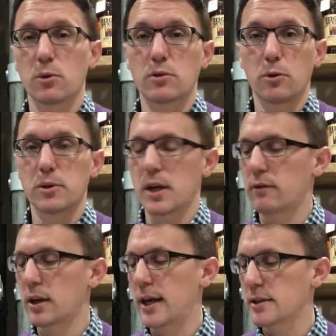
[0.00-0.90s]
were too busy
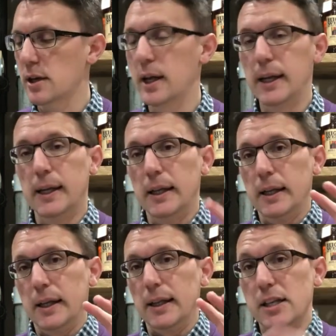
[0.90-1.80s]
having a natter.
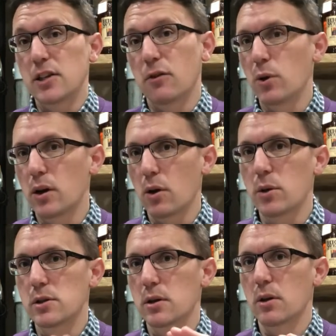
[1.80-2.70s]
Let's see if we can go
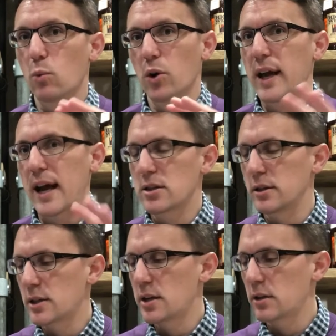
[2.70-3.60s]
into what it
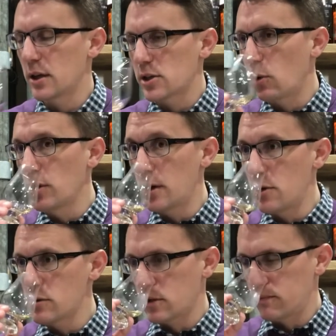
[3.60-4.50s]
actually tastes like. So on the
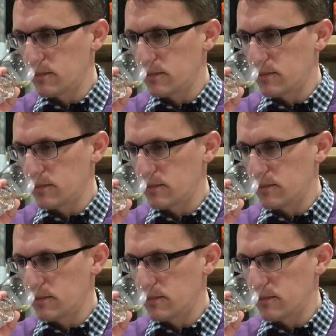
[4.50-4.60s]
nose,